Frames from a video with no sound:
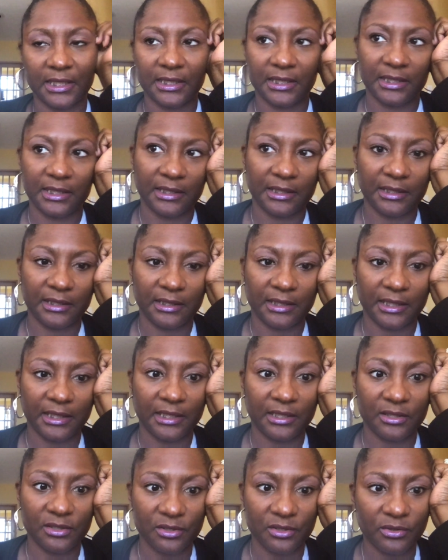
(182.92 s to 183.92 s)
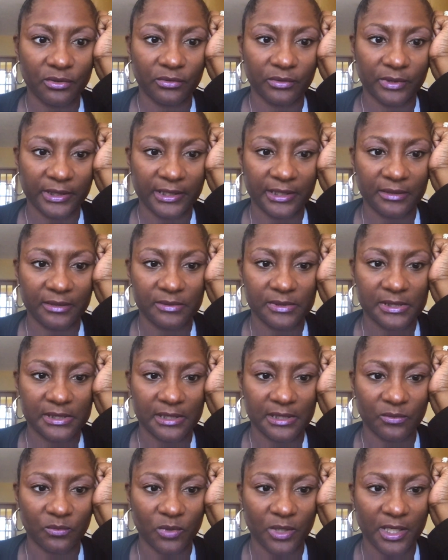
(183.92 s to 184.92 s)
he knew that he was
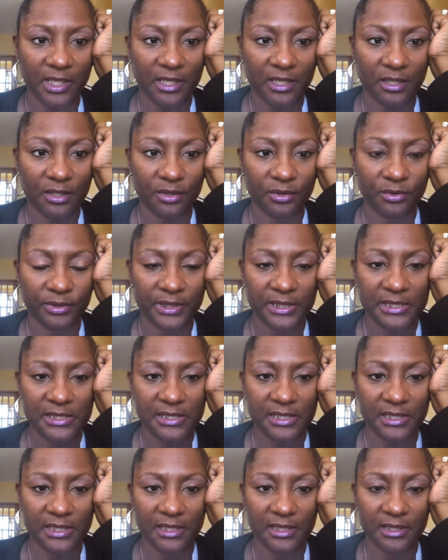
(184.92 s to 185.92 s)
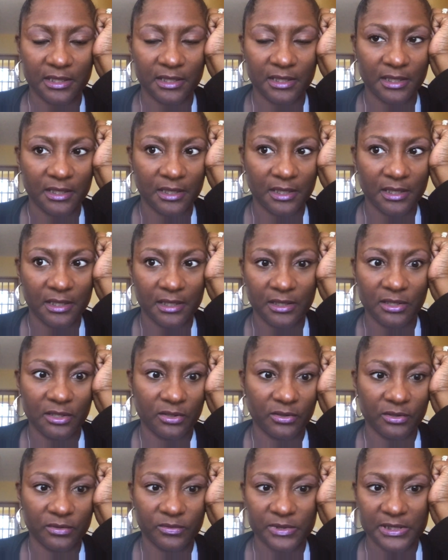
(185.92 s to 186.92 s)
unwell. He didn't,
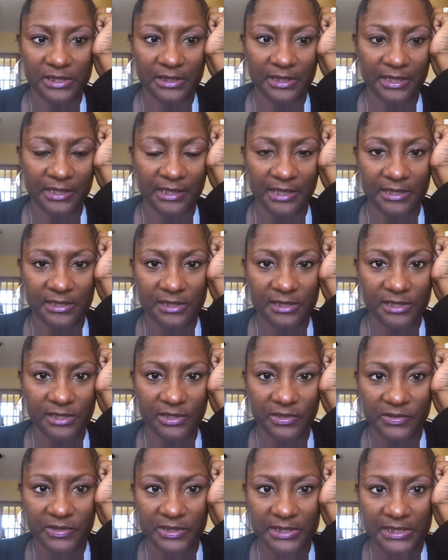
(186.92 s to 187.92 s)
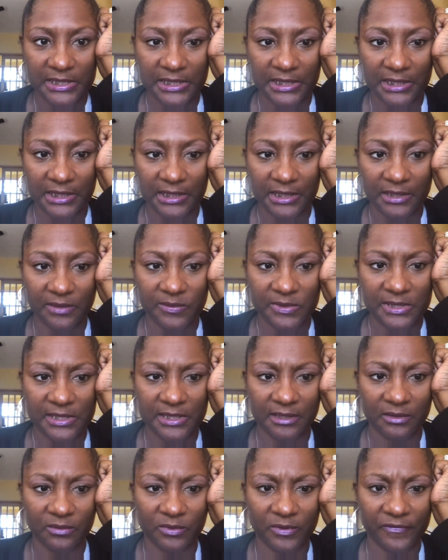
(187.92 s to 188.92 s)
there was a lot of uncertainty. He was
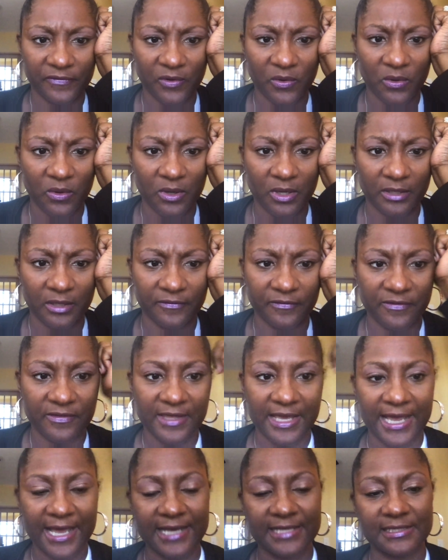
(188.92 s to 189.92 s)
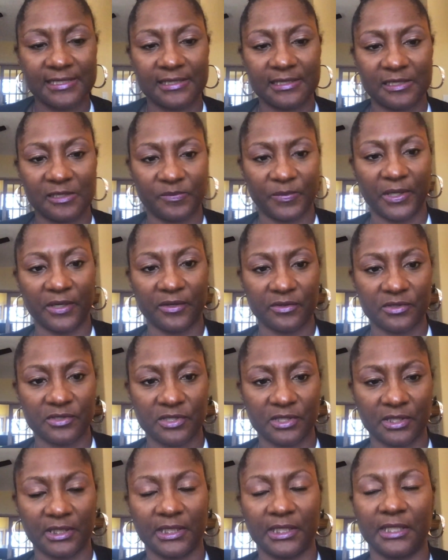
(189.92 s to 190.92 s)
dealing with all of that
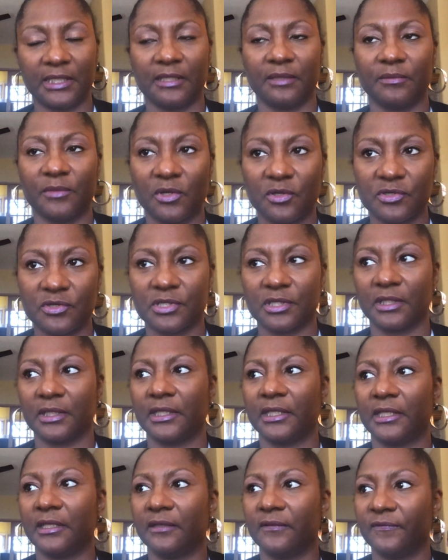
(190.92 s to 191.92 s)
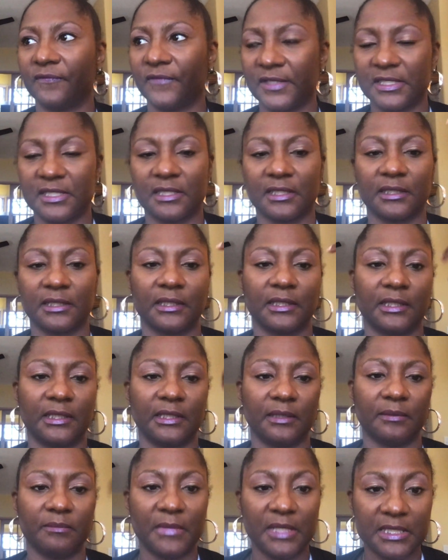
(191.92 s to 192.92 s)
spiritually and emotionally and physically
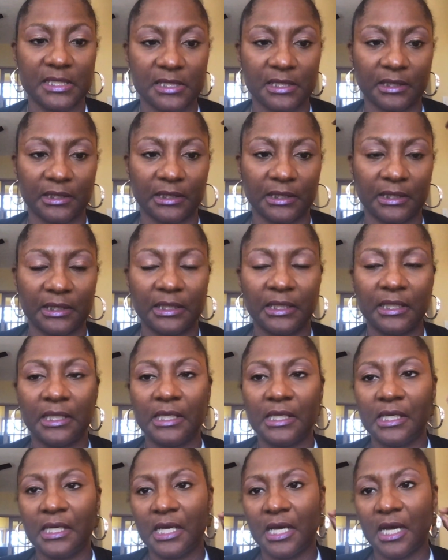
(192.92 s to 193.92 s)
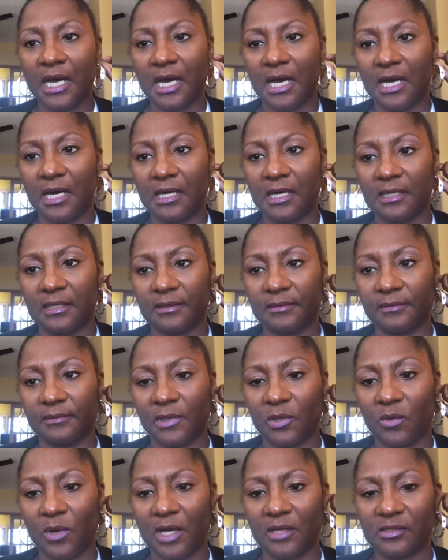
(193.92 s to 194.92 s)
and mentally,
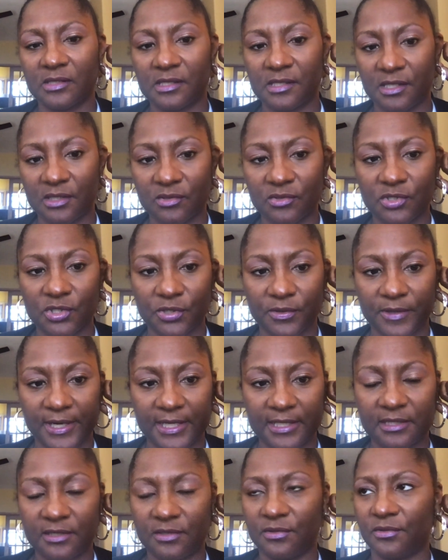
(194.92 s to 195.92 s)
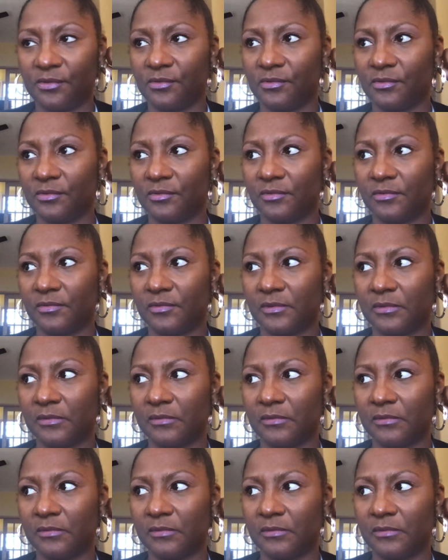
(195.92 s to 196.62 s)
while still trying to